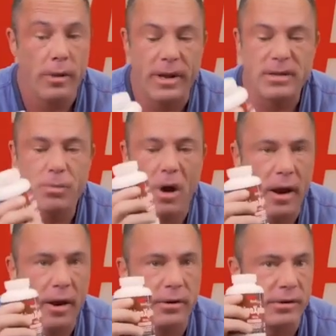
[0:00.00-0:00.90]
This
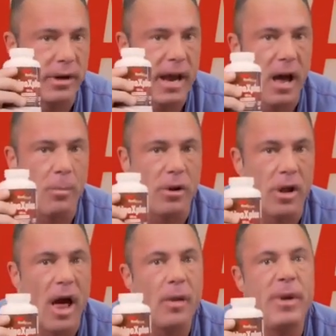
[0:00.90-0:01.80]
product is going to help a
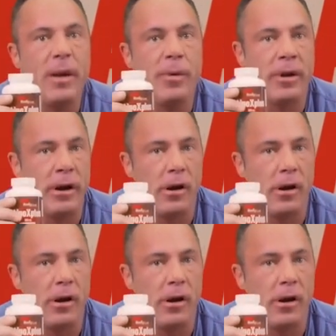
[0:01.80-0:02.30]
lot of people in